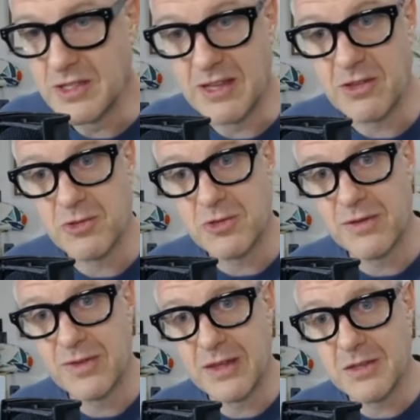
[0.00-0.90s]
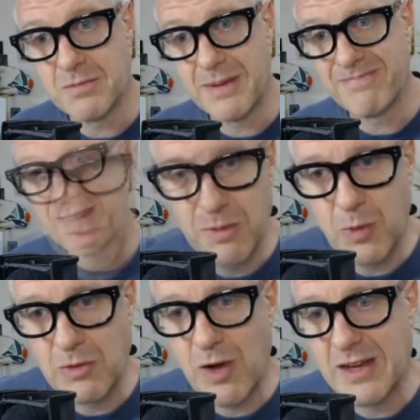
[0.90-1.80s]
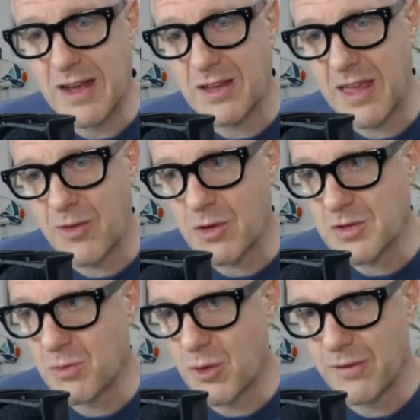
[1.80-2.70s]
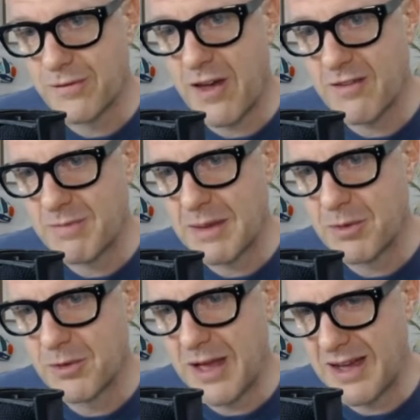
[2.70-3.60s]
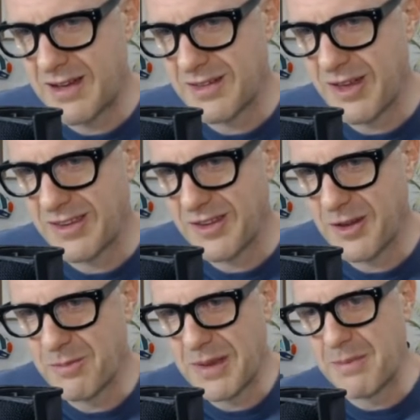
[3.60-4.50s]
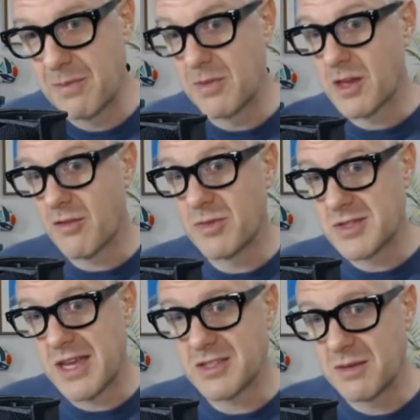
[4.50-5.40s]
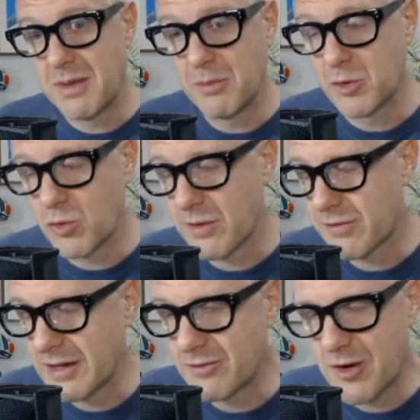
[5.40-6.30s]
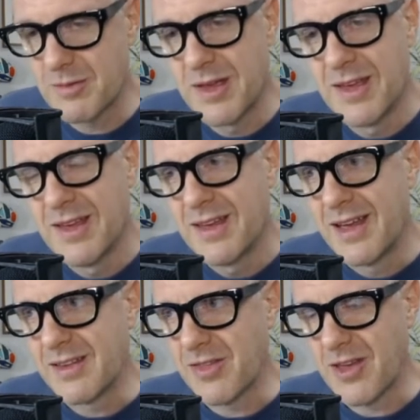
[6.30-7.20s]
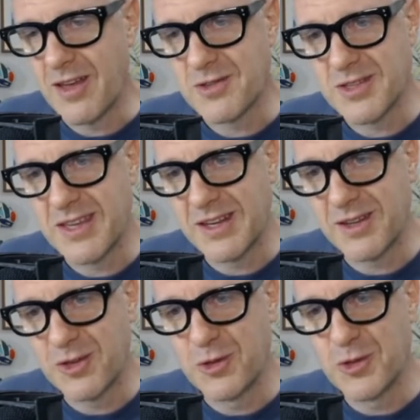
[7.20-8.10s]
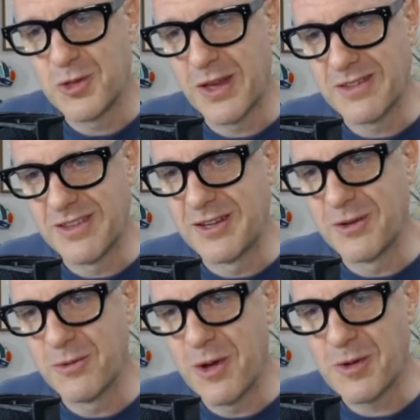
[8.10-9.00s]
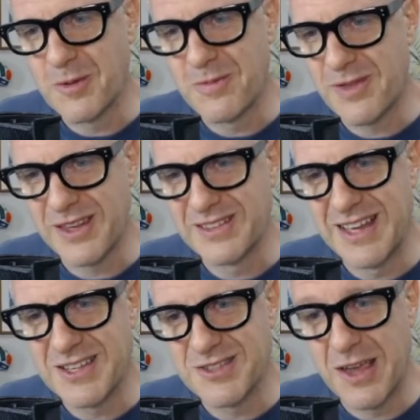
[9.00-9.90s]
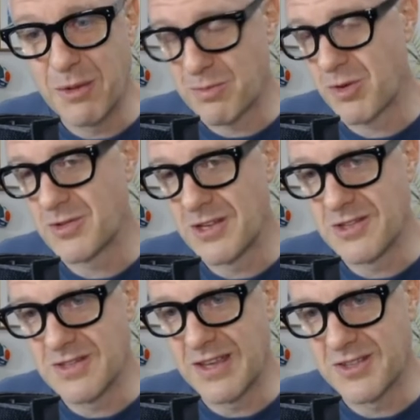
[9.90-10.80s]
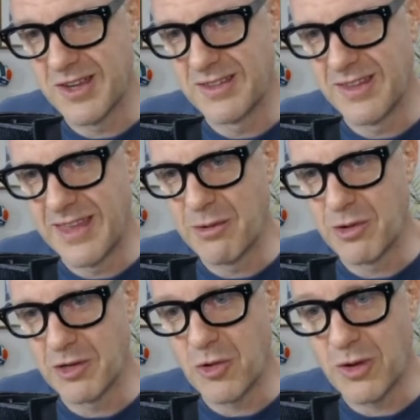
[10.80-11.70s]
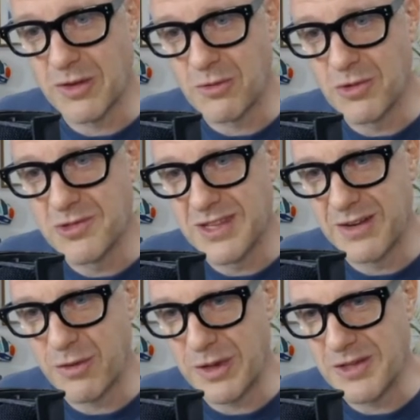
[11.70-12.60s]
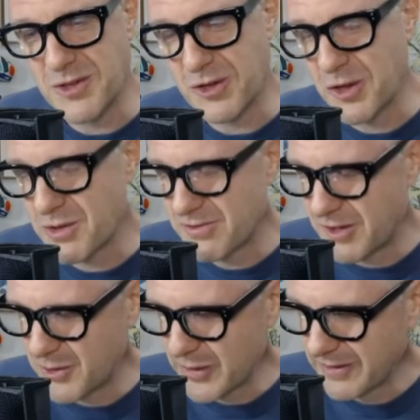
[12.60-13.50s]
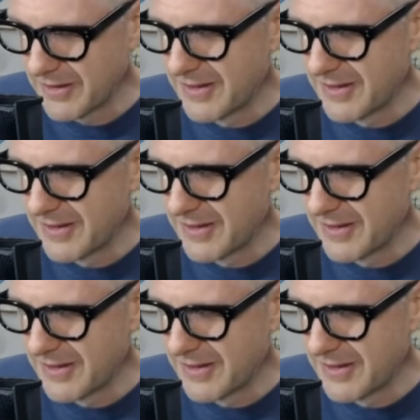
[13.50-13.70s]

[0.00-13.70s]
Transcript: these other sorts of things. But when right now gatherings of more than five people are, the government's asking people to refrain from, and yet the IOC had a huge, dinner welcome thing last night with protesters outside that they were ignoring the rules that everyone in Tokyo was following.